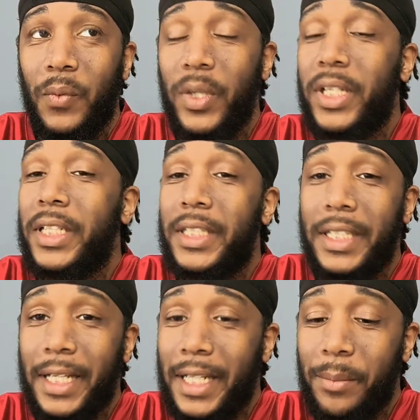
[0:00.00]
wasn't
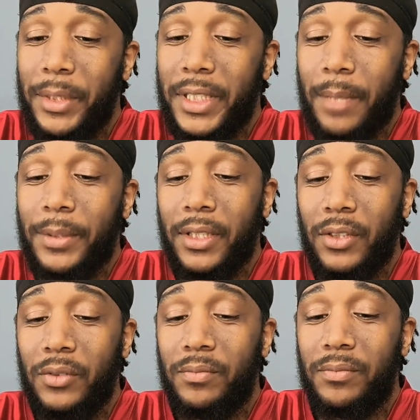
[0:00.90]
anything that can't be topped at
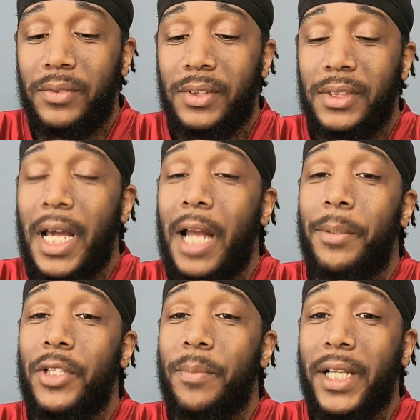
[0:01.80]
home. The
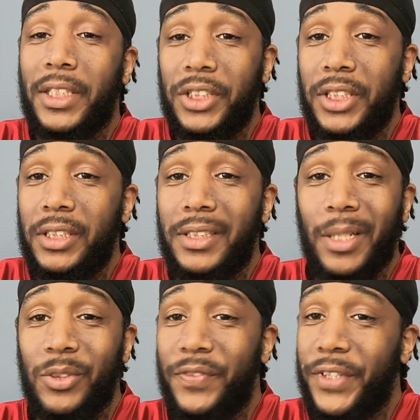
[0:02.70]
jalapeno mac and cheese,
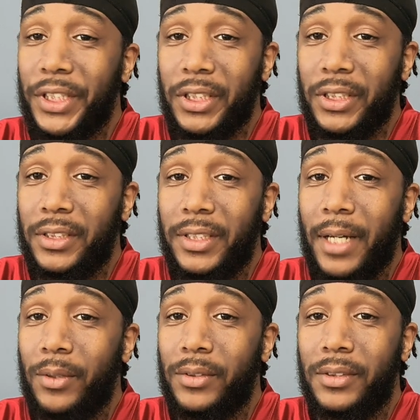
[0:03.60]
was very good.
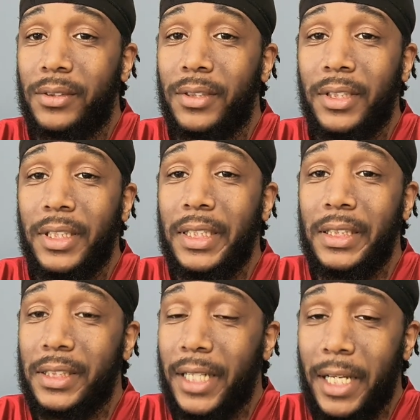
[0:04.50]
That was
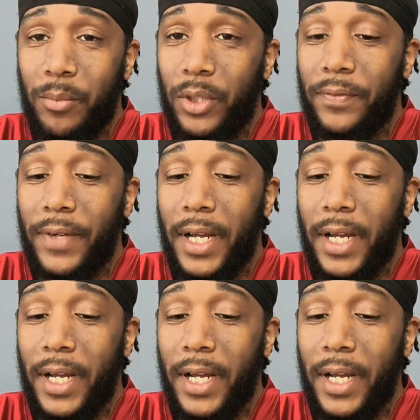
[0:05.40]
easily 8.5.